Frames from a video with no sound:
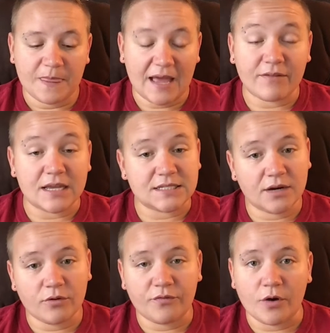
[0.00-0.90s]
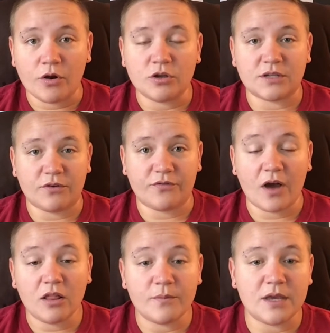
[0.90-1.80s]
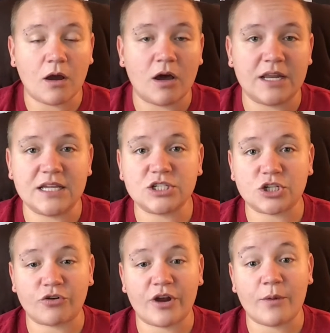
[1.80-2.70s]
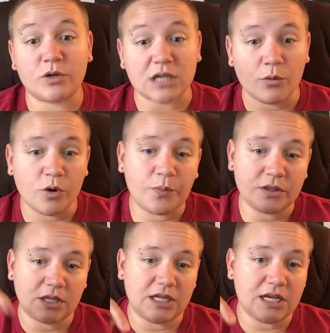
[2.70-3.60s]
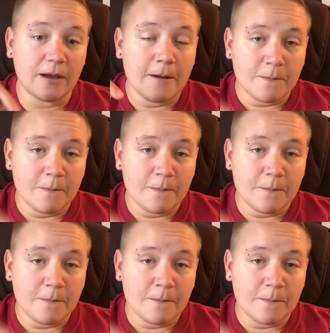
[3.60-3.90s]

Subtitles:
I've got several photos. If you follow me on Instagram, which I will put the link